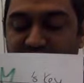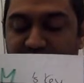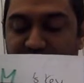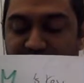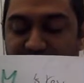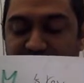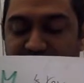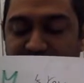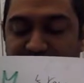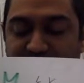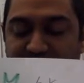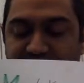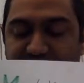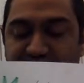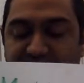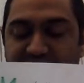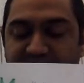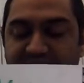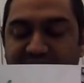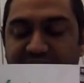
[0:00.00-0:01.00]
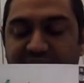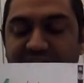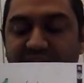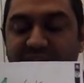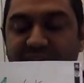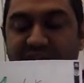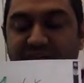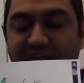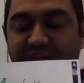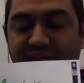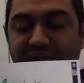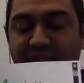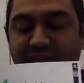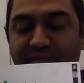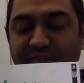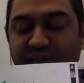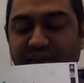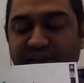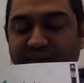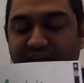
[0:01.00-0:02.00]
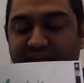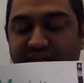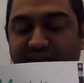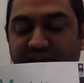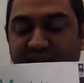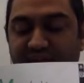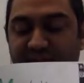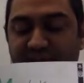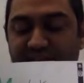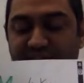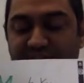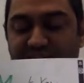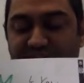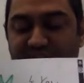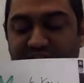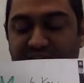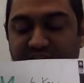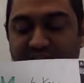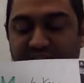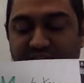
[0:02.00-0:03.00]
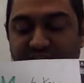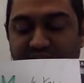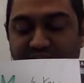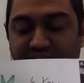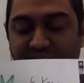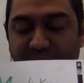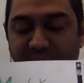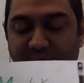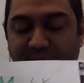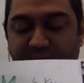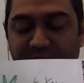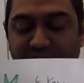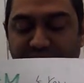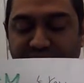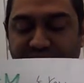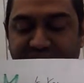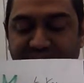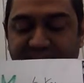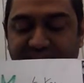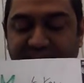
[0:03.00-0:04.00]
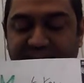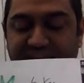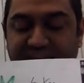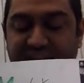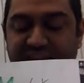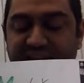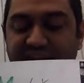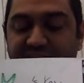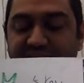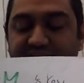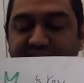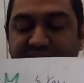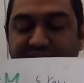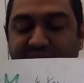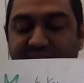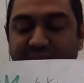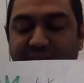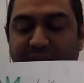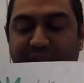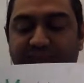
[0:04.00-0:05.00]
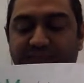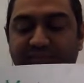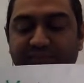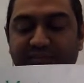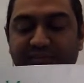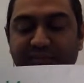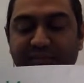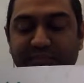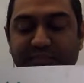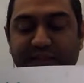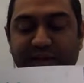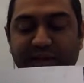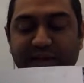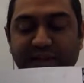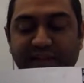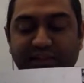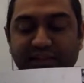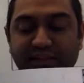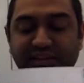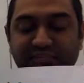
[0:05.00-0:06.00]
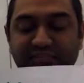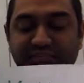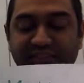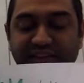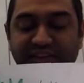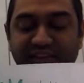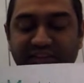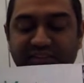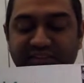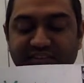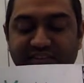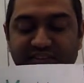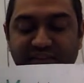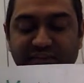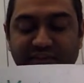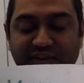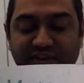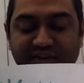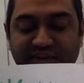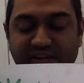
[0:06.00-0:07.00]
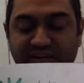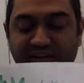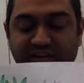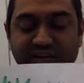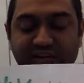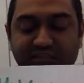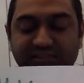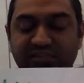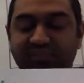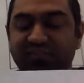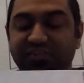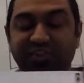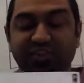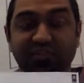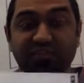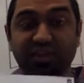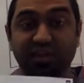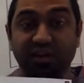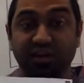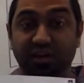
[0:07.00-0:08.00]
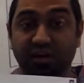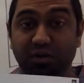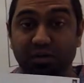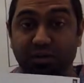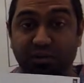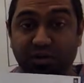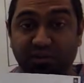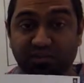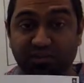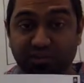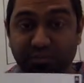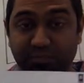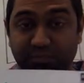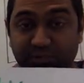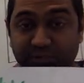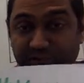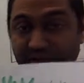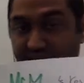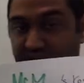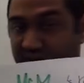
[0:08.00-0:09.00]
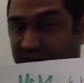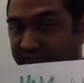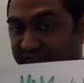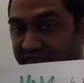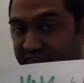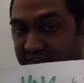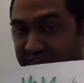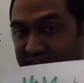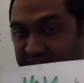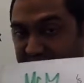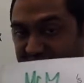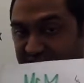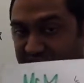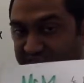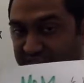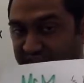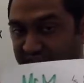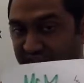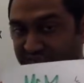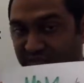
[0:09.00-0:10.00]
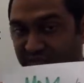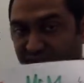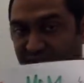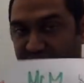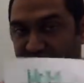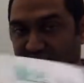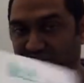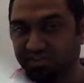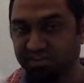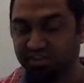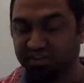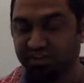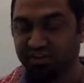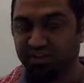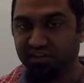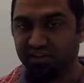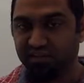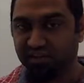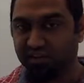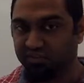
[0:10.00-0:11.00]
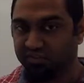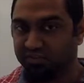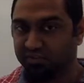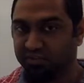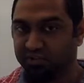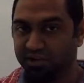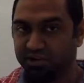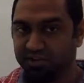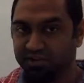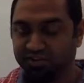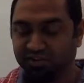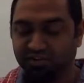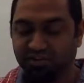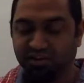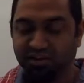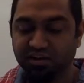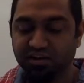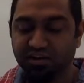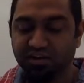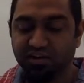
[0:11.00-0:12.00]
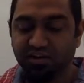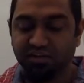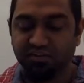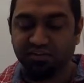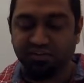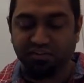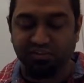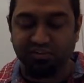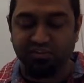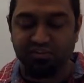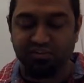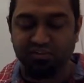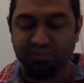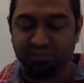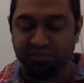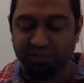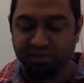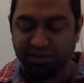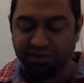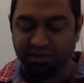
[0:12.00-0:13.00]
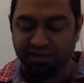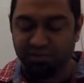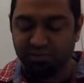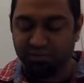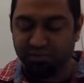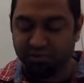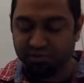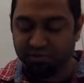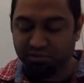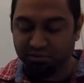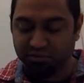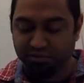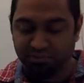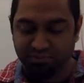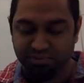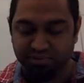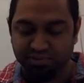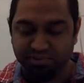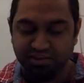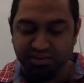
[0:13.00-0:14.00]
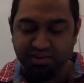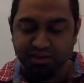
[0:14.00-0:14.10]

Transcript: like that. You can make kind of like a big old Z. You can make a smiley face. You can make a crazy face, whatever. But you're going to fill in each of these squares so that you have some kind of design. So let's see what I will come up with.